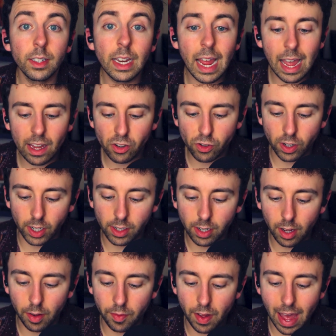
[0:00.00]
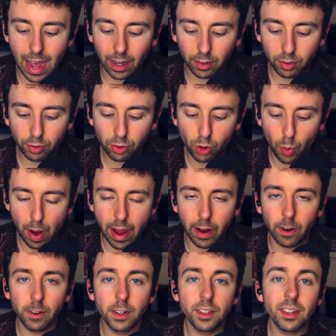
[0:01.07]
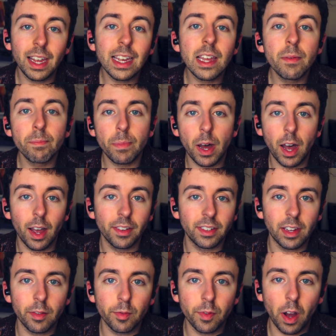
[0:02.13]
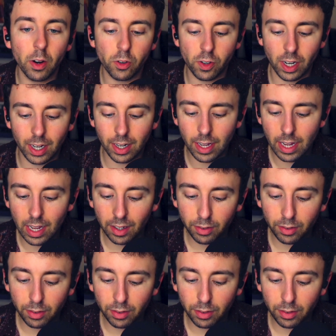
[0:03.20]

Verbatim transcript: Tangent of x squared is a composite function,